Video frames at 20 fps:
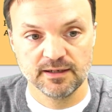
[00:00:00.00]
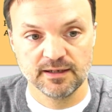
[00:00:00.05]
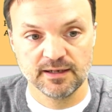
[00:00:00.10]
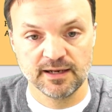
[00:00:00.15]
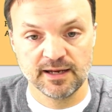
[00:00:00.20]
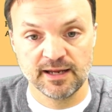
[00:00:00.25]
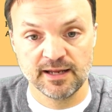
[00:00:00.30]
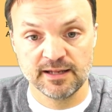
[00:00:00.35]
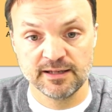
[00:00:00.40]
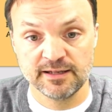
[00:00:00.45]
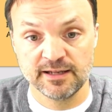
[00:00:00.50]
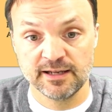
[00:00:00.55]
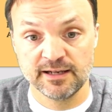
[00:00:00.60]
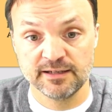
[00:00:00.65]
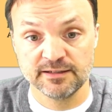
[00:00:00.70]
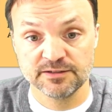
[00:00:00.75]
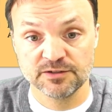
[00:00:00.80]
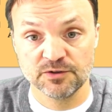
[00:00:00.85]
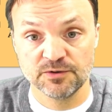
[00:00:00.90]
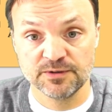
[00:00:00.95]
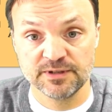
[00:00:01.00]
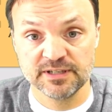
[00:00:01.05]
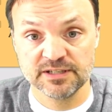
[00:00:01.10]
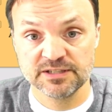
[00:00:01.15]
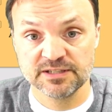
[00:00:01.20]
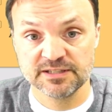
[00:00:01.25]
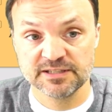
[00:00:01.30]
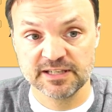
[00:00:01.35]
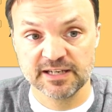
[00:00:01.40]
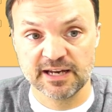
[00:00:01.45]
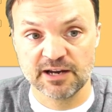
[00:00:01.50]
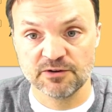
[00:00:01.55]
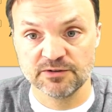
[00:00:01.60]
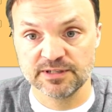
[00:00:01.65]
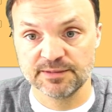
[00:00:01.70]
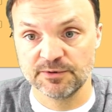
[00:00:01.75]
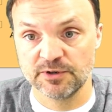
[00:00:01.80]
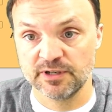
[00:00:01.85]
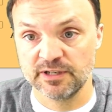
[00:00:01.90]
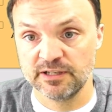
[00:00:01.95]
and then so this is the count
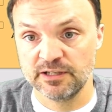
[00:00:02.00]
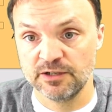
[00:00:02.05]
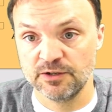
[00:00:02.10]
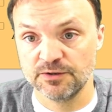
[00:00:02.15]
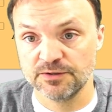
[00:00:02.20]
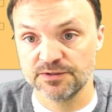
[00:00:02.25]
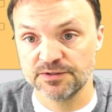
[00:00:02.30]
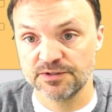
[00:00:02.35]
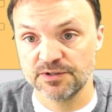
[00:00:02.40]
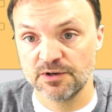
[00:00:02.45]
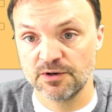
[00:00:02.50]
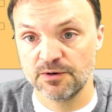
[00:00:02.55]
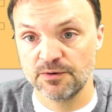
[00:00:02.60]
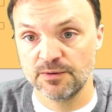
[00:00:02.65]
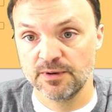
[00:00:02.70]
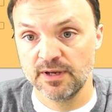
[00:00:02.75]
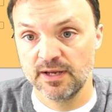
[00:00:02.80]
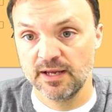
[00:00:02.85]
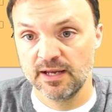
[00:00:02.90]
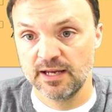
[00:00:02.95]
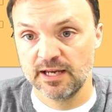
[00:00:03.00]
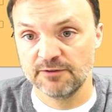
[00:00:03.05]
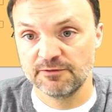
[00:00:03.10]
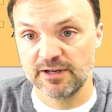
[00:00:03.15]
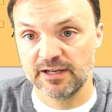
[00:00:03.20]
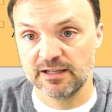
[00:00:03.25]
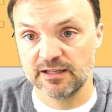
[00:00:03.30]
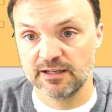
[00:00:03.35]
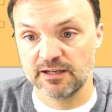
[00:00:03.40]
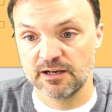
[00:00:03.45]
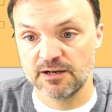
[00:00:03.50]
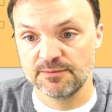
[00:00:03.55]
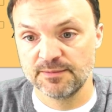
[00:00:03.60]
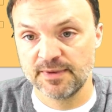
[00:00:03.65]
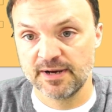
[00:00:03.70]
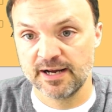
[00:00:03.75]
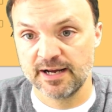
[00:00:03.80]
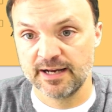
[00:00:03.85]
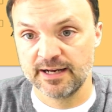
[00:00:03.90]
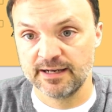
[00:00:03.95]
I'm going to use. So if I click on
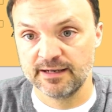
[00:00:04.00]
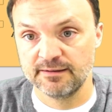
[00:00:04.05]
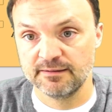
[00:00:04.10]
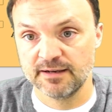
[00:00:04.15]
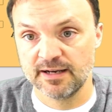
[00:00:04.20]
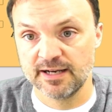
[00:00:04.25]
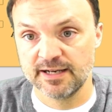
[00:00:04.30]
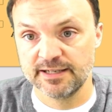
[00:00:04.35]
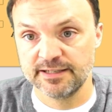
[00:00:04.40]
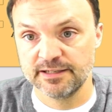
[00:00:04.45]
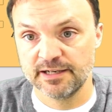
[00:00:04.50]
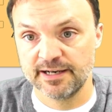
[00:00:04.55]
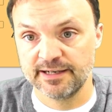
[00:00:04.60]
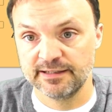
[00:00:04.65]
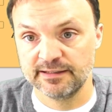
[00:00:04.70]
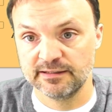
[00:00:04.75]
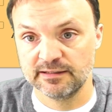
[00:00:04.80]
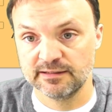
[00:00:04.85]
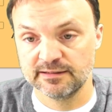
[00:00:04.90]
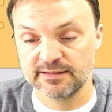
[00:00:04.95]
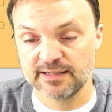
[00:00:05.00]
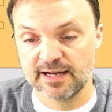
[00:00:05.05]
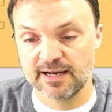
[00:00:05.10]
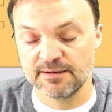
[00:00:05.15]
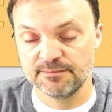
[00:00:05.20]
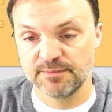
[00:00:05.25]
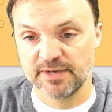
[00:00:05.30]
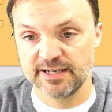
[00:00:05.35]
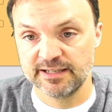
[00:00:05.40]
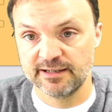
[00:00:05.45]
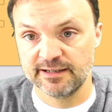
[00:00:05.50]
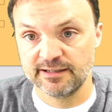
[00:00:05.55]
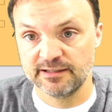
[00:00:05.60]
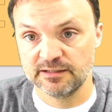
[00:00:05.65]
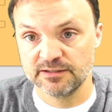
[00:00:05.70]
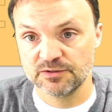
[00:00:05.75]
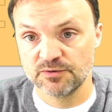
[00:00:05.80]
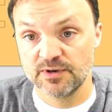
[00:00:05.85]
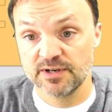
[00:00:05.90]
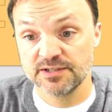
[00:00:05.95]
my uh, nine little my nine
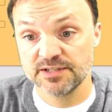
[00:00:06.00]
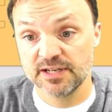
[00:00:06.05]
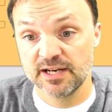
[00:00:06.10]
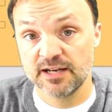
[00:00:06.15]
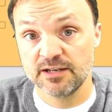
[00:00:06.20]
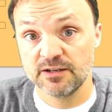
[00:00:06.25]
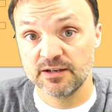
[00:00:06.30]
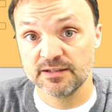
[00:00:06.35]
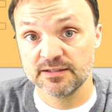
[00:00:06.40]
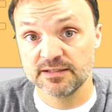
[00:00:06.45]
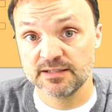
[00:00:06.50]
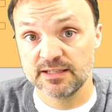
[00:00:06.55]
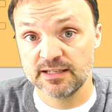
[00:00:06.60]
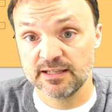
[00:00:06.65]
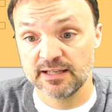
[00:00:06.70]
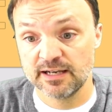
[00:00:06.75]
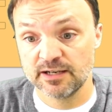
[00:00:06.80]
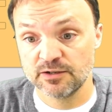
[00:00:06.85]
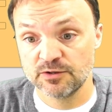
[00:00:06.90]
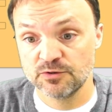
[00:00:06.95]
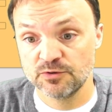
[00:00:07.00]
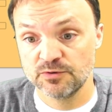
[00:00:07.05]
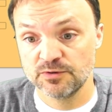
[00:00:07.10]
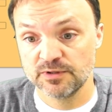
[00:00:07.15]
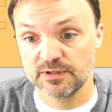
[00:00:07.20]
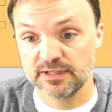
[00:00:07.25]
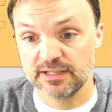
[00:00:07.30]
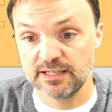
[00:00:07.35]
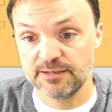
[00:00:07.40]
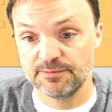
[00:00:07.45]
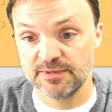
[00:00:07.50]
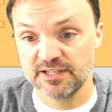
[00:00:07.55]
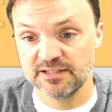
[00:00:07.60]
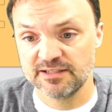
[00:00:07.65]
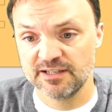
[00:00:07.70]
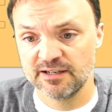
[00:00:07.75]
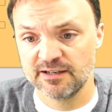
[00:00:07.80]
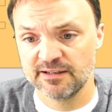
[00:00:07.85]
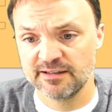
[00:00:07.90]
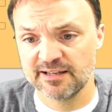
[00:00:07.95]
little squares again, you can see that Google Keep is
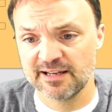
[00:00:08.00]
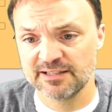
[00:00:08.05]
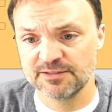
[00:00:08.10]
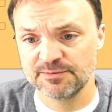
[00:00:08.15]
here. That's